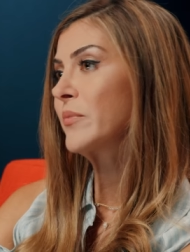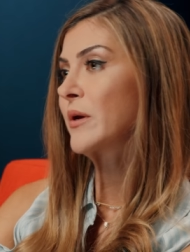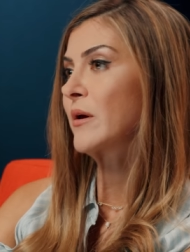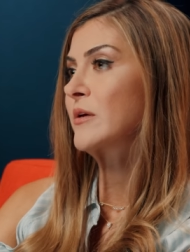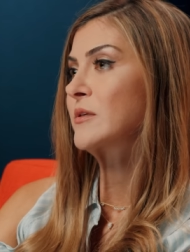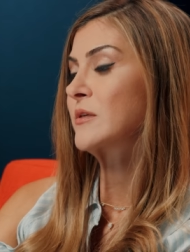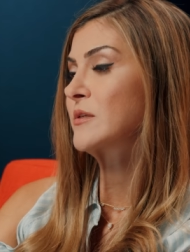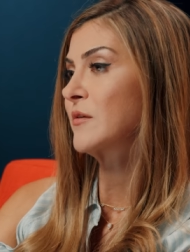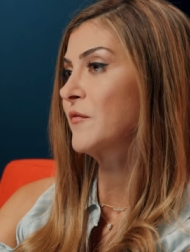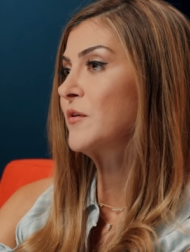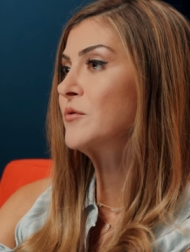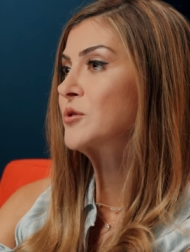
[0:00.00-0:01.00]
because it's the
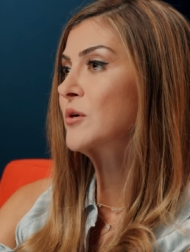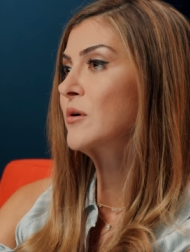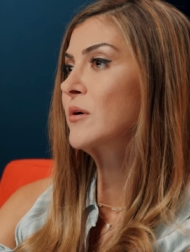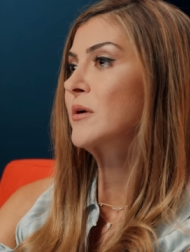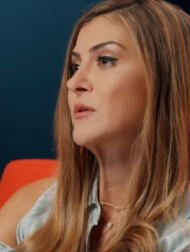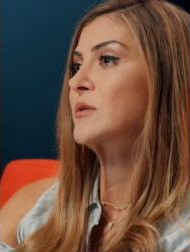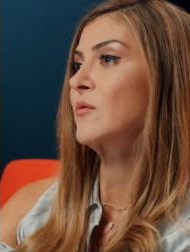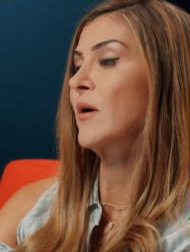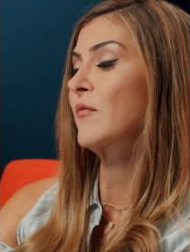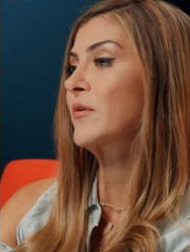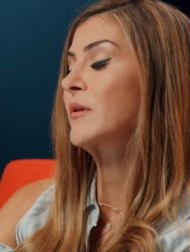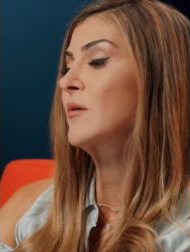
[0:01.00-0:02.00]
future. And so
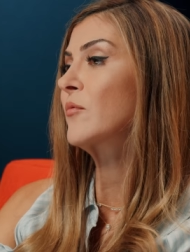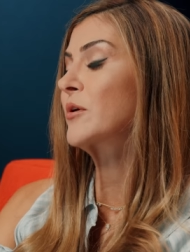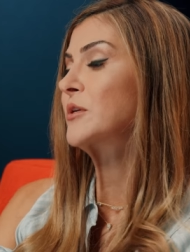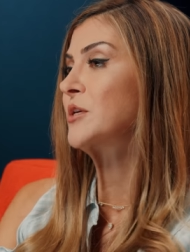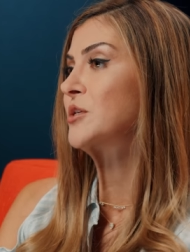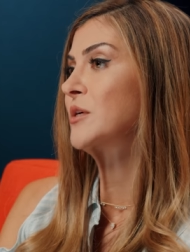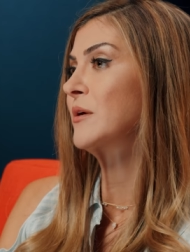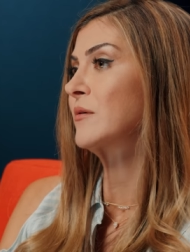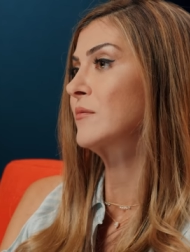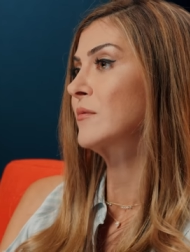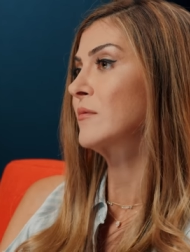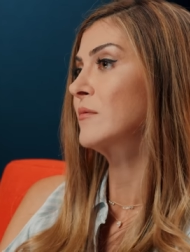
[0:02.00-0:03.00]
everything we're teaching
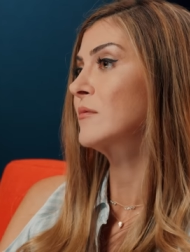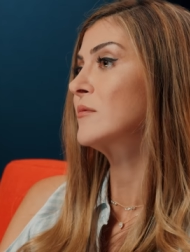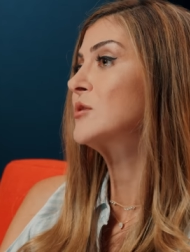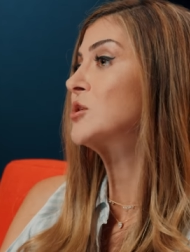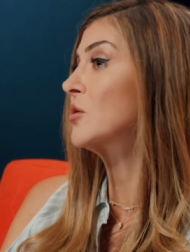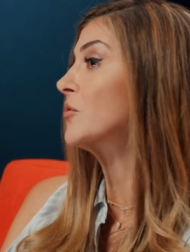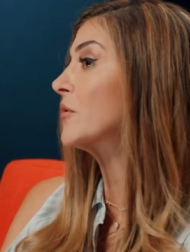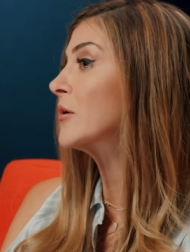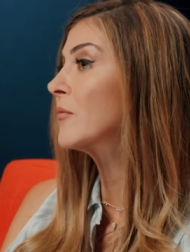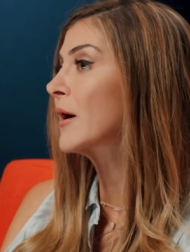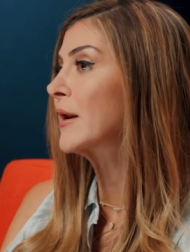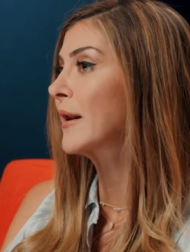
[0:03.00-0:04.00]
children
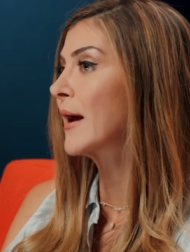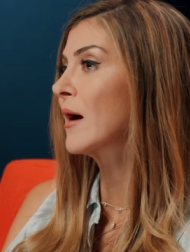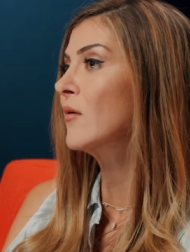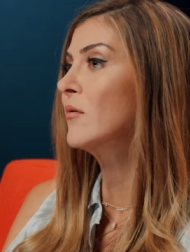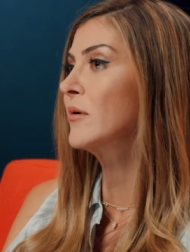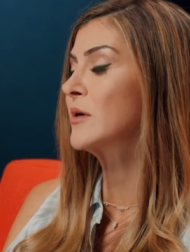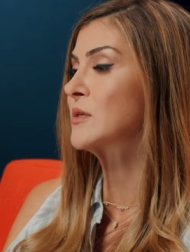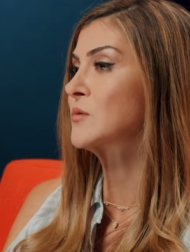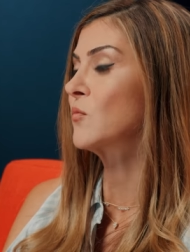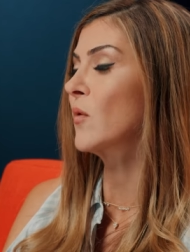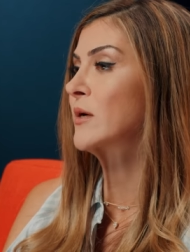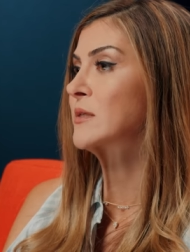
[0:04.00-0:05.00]
right now is
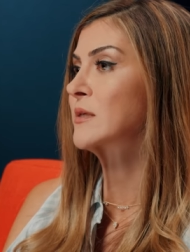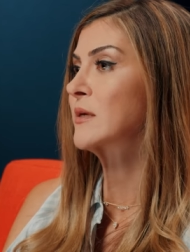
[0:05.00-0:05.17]
what's